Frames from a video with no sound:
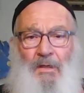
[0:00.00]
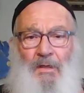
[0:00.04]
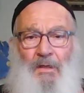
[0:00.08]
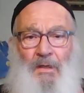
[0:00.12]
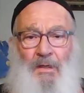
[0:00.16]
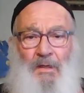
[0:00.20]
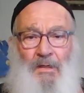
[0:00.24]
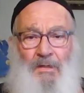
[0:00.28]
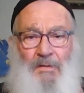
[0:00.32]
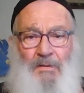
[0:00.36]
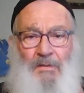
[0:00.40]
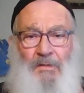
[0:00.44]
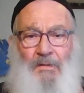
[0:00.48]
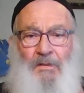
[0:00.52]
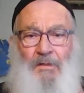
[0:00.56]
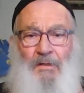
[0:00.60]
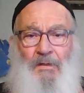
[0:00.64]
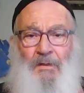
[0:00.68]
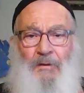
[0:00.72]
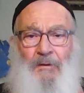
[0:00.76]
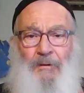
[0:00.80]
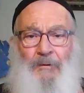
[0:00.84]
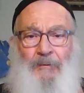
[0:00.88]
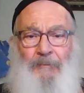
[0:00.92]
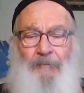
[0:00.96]
Yes,
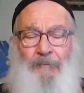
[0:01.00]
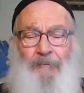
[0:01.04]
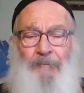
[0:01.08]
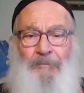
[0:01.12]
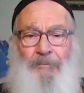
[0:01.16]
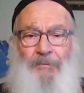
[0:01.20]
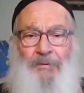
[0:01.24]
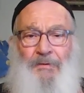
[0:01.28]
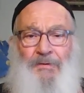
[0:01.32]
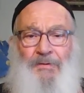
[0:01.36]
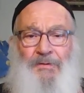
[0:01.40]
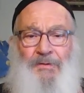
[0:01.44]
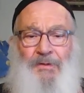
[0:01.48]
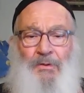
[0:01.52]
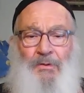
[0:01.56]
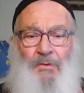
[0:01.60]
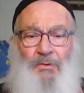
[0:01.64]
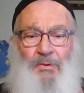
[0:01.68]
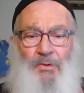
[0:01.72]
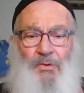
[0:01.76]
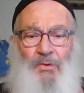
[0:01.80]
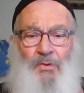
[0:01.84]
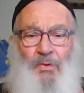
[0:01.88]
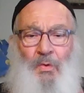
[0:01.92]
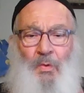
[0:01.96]
so
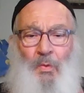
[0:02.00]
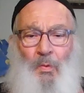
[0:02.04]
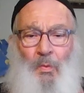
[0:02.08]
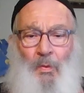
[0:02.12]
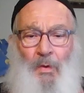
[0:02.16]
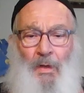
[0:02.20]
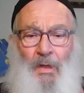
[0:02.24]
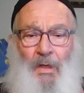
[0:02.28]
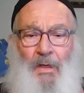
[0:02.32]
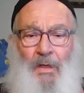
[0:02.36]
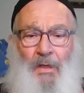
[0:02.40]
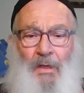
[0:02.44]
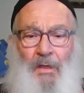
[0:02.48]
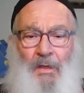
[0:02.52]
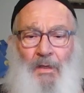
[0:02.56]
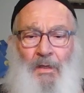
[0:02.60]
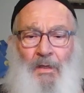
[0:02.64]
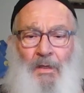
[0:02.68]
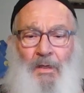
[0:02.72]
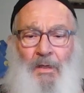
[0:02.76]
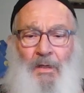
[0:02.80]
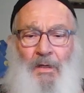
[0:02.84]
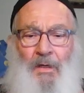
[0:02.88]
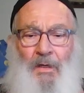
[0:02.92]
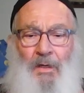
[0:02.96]
too we
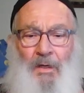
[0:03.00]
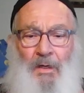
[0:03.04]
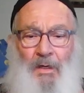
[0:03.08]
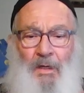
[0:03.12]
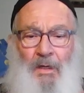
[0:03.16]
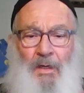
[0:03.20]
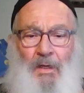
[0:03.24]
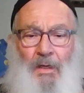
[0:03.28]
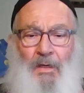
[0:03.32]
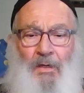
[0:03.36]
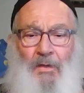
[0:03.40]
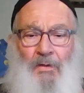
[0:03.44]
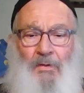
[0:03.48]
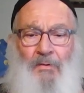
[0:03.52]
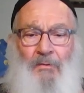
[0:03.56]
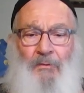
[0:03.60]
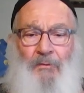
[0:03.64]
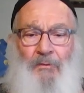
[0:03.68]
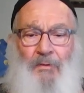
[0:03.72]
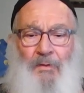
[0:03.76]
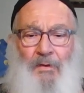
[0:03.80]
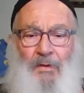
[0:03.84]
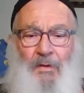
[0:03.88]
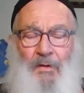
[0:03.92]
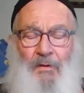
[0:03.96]
need to
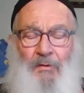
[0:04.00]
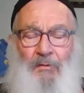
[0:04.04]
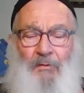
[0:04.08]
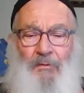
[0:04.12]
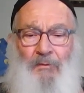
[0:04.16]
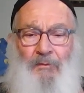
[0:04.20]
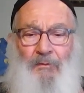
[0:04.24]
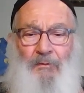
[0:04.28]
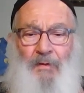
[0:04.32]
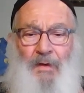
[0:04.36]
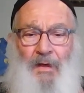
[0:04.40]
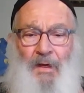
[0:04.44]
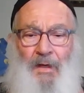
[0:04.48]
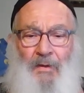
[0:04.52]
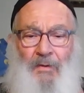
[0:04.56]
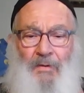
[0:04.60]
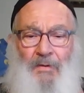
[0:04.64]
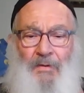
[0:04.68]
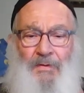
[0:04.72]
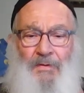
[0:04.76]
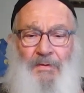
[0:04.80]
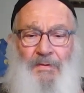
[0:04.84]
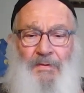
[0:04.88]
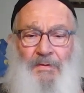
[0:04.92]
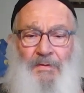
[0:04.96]
forgive
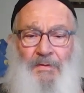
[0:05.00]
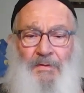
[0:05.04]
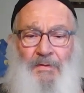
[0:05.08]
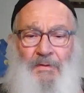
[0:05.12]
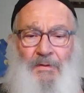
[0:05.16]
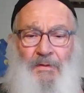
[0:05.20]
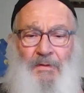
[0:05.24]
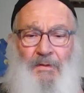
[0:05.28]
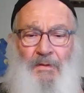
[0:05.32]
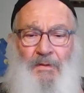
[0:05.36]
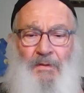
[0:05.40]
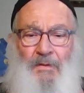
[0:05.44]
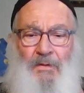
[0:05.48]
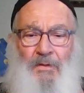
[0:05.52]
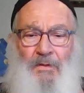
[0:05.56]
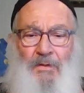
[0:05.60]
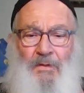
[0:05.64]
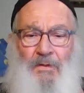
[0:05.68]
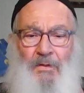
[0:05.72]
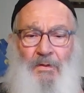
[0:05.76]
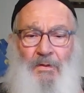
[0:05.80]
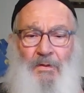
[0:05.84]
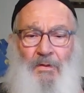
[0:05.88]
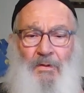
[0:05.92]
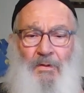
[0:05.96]
others
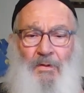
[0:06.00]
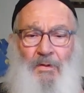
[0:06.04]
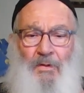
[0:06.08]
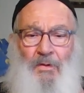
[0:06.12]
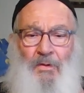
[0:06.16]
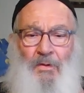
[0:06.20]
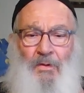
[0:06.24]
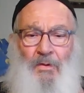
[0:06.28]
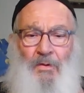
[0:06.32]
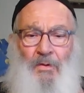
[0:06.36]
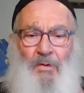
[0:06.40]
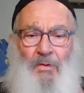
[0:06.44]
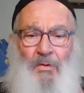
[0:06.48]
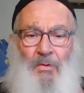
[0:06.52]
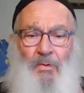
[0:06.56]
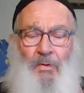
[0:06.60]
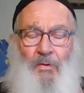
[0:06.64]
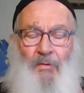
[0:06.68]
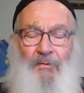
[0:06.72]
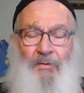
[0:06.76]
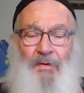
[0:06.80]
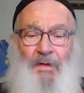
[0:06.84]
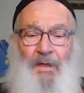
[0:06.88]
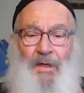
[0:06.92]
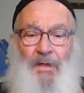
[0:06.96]
who
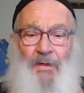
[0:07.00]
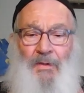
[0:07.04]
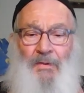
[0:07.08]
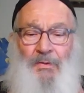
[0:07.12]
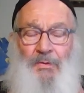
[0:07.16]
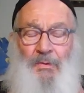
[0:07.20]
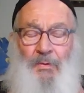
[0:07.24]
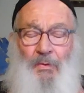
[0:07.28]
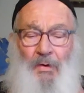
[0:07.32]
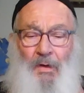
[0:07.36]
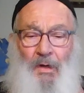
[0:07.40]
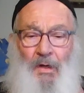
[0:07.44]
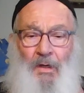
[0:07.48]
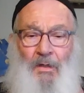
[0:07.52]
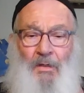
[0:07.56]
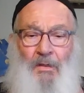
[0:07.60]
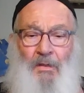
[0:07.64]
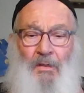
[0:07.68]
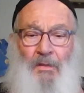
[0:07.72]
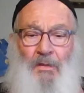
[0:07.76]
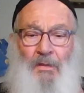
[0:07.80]
have done us wrong.